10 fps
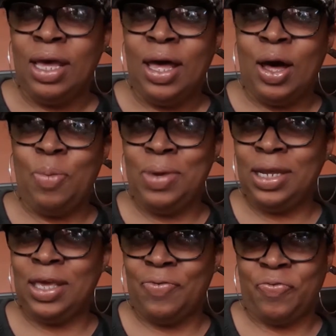Help me to
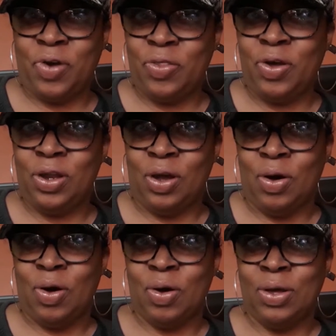get further
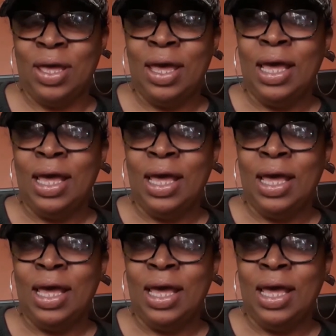along.